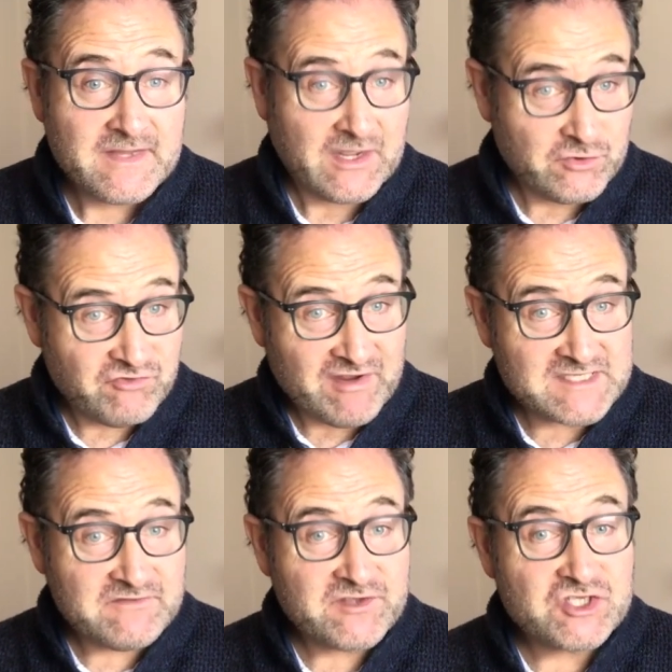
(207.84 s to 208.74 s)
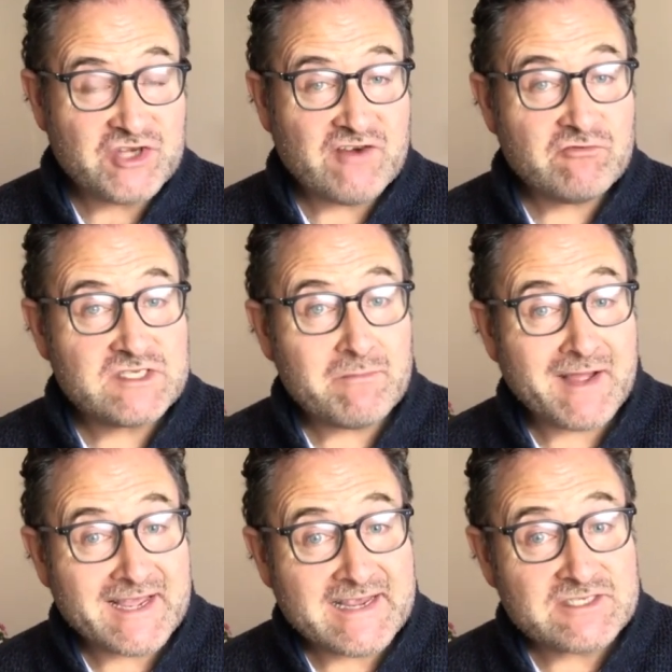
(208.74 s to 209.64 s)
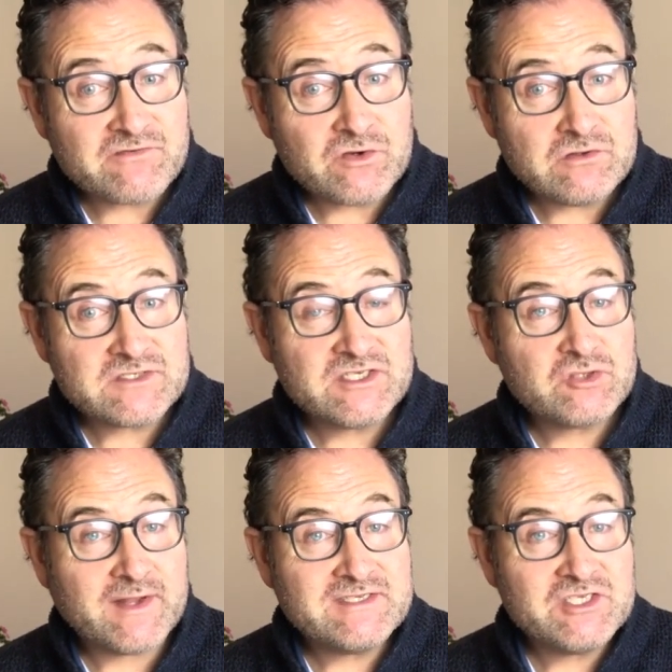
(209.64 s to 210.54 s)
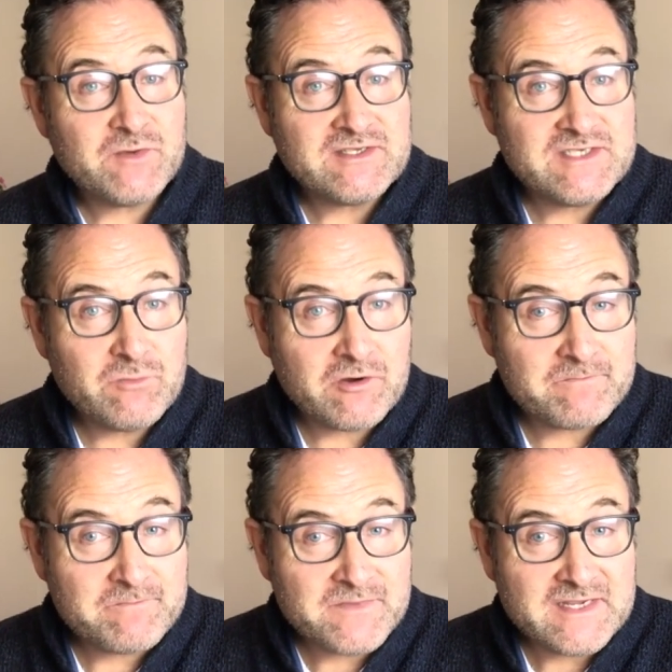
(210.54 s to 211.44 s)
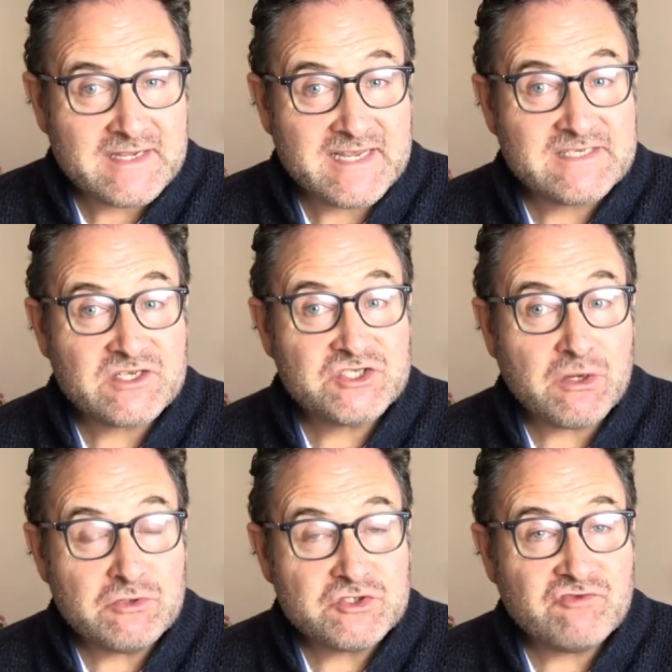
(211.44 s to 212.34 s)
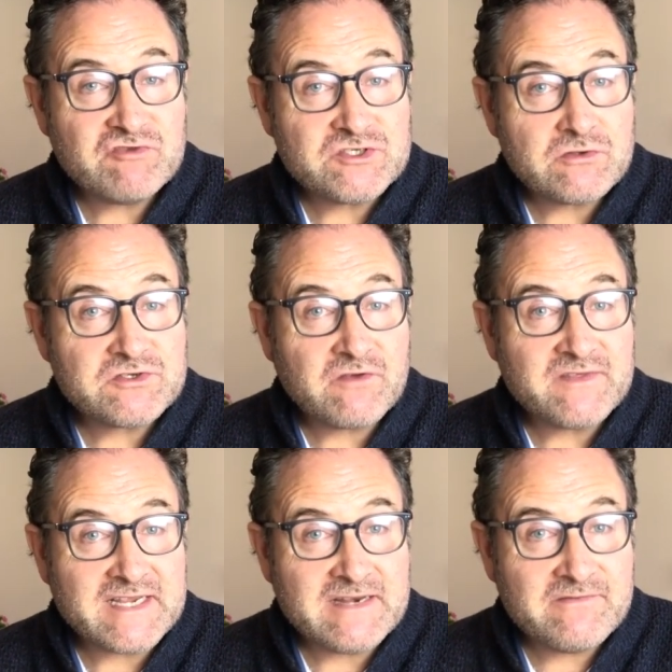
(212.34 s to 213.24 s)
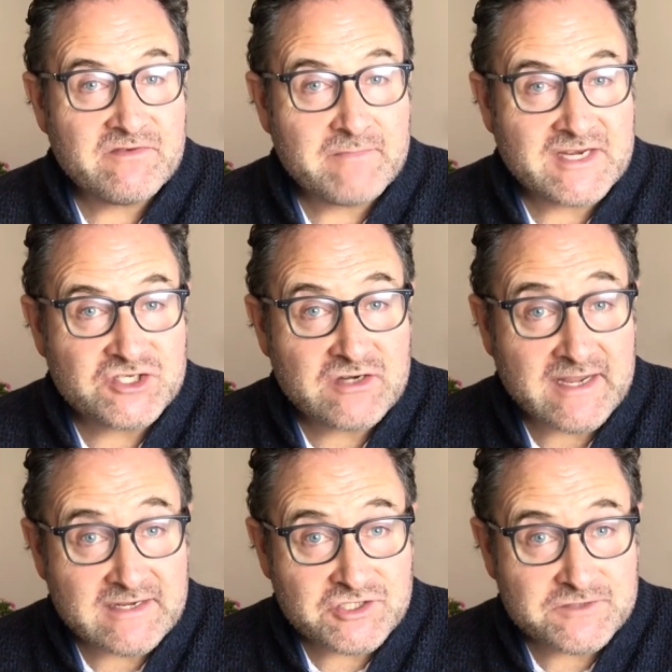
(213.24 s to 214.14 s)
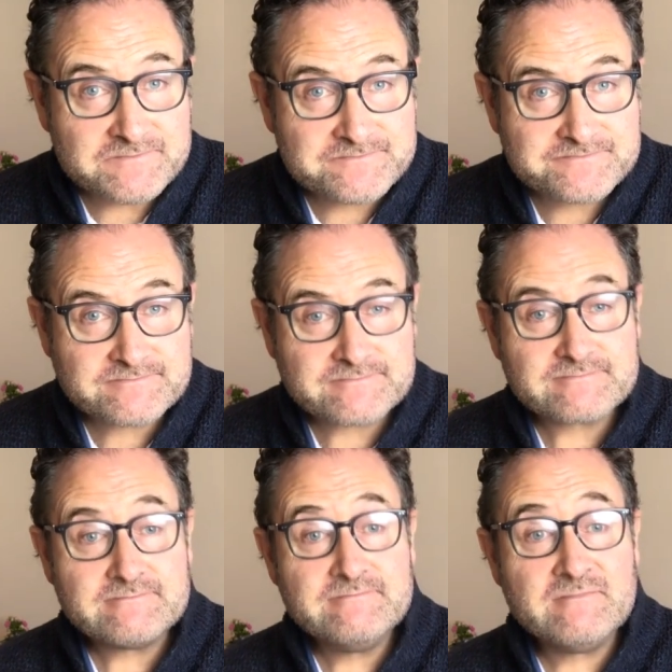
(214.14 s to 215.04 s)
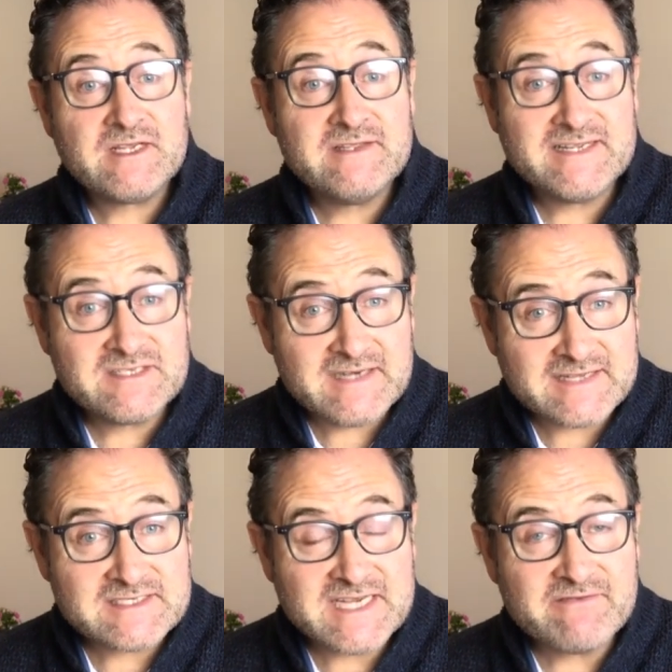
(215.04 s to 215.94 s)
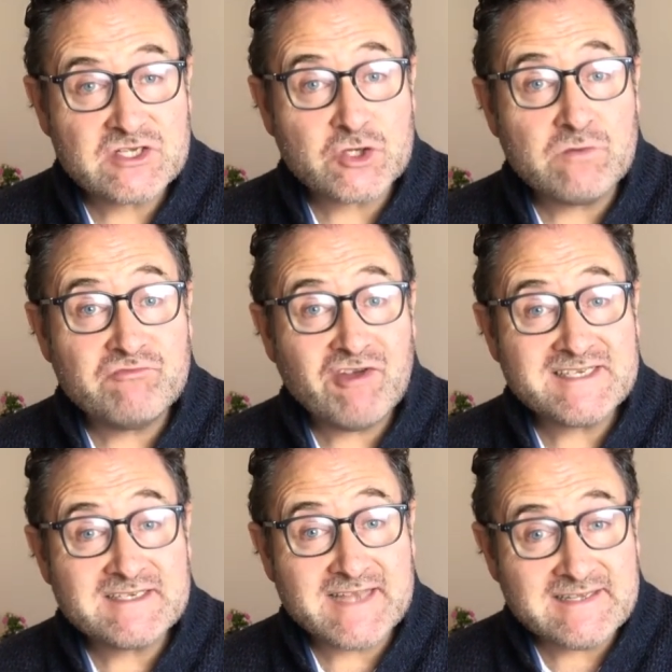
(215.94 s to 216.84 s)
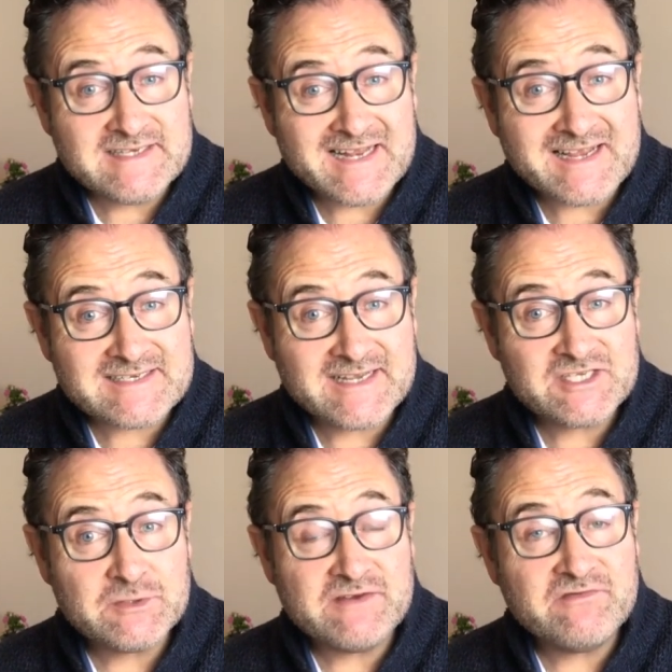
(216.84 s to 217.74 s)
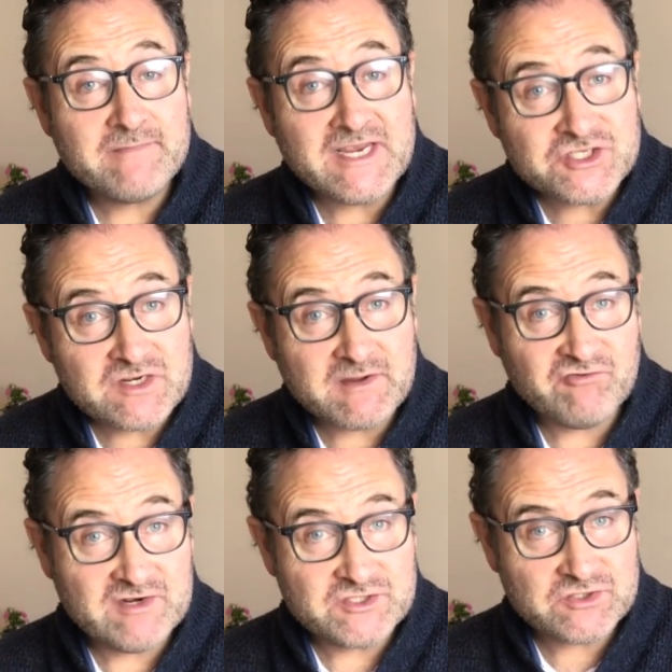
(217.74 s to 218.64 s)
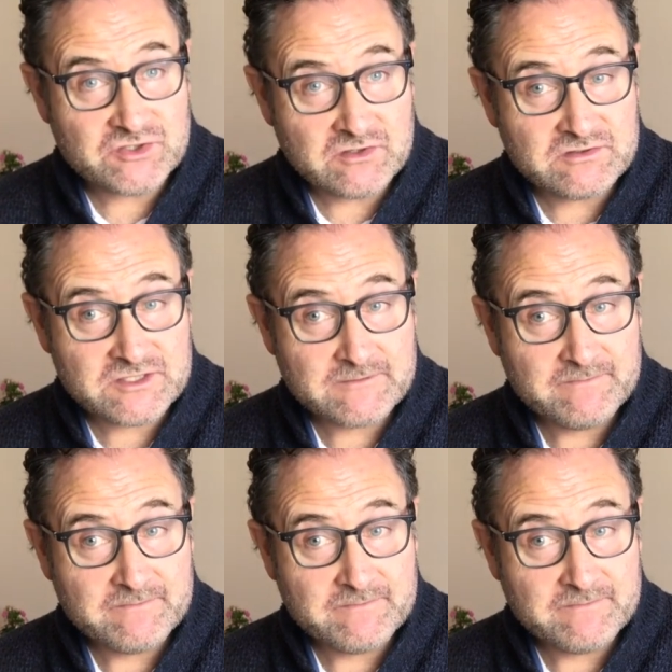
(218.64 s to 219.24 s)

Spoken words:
Another reason for the general demise of cults in 2021 is the social result of the information age. The internet has given us unprecedented access to information about religious cults,